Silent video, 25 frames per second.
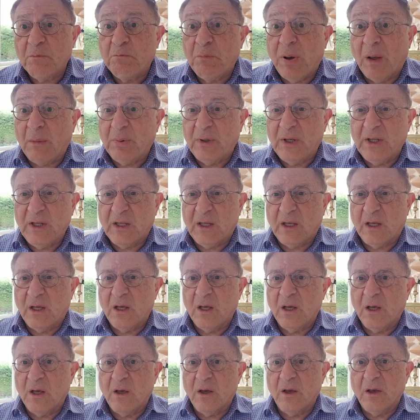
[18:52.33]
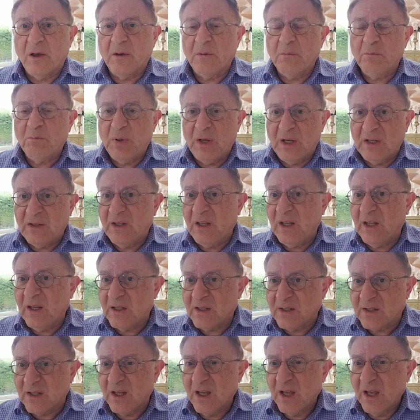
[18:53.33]
public
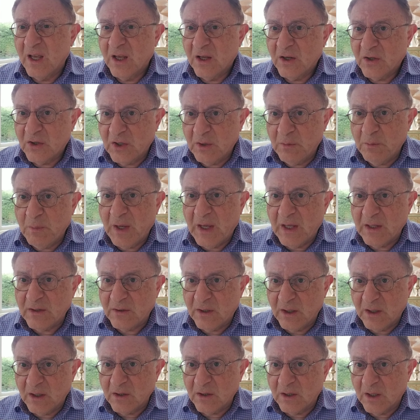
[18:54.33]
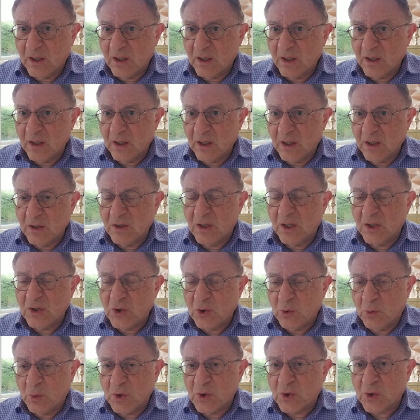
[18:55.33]
buildings remained in the
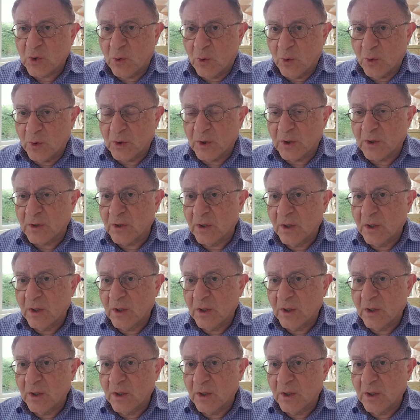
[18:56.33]
Jewish quarter.